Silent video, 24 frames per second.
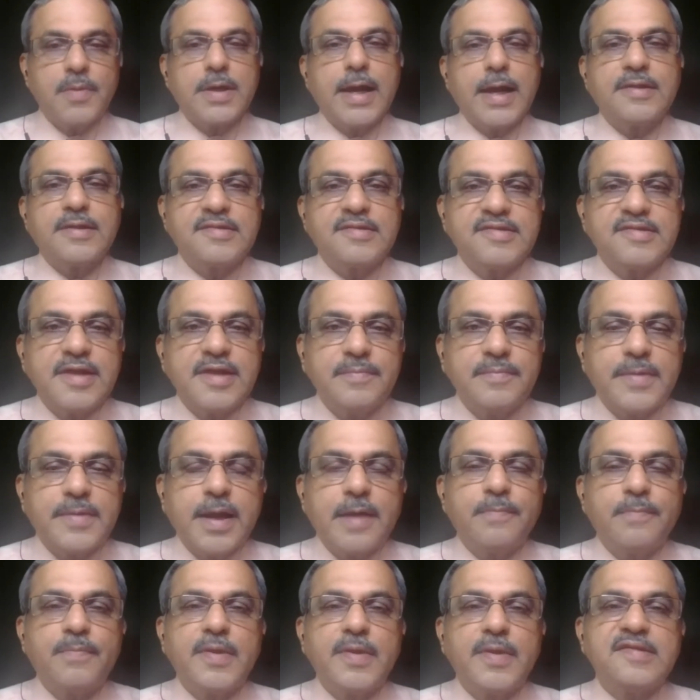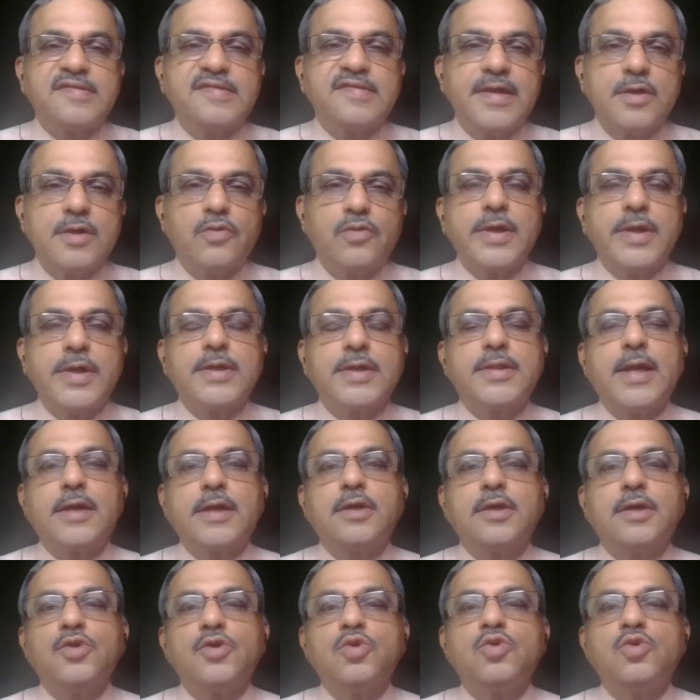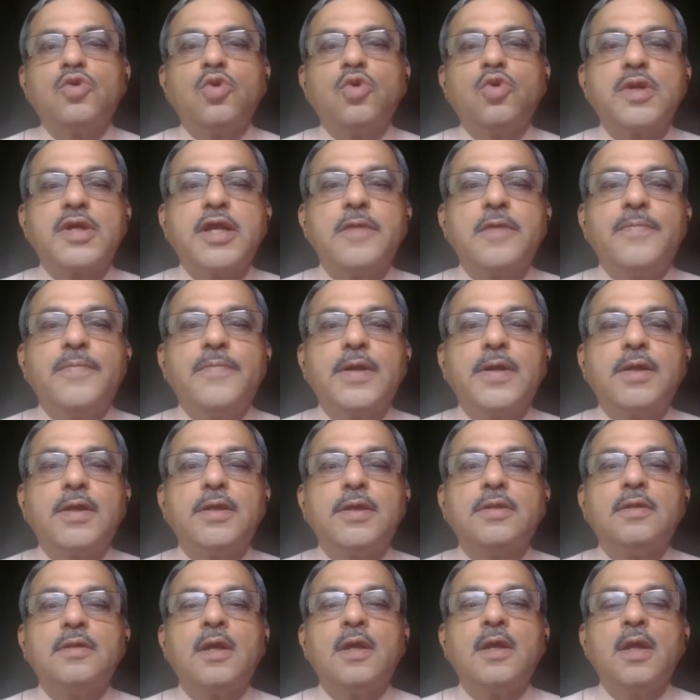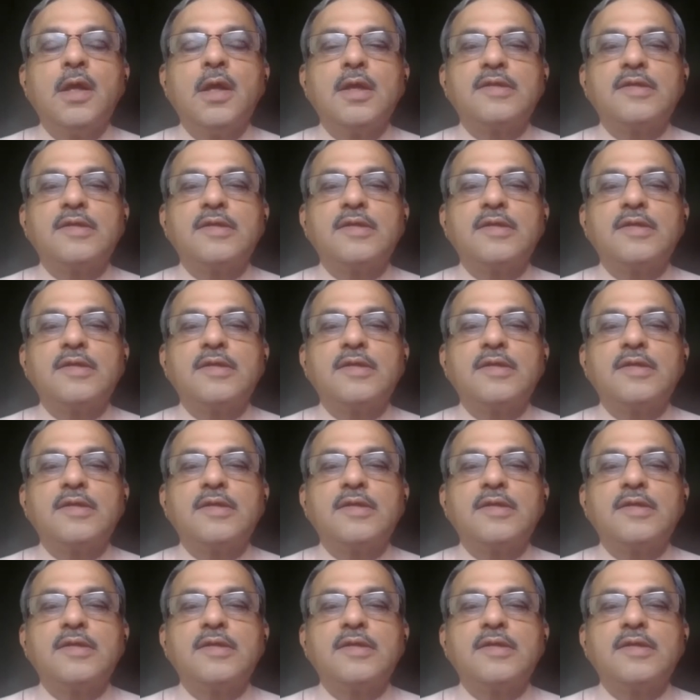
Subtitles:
But at the same time, please see to it that you don't keep it in